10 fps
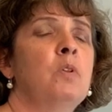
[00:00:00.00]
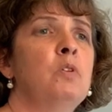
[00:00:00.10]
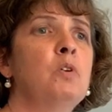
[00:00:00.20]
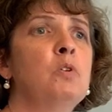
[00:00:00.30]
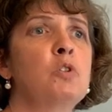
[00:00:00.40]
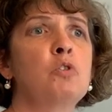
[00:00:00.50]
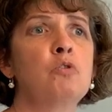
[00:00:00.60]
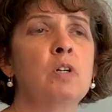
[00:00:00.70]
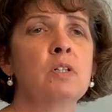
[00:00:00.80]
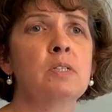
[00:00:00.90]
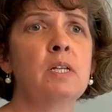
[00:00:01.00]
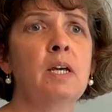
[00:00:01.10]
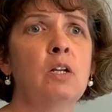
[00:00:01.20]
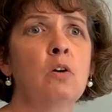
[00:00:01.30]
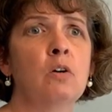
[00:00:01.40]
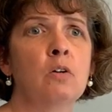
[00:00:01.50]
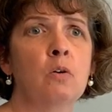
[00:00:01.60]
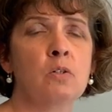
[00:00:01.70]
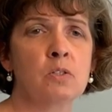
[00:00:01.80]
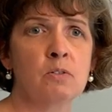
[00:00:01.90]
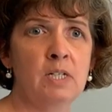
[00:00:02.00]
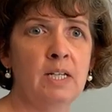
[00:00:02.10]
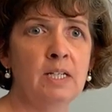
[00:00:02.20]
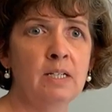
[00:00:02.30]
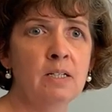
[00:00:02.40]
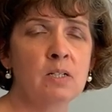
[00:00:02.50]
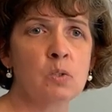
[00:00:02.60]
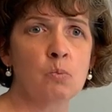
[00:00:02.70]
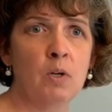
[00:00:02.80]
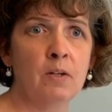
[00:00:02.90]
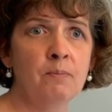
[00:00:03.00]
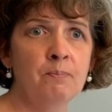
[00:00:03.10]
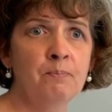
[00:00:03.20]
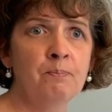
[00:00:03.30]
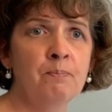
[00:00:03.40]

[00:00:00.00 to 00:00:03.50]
Those are drugs that are also taken as well.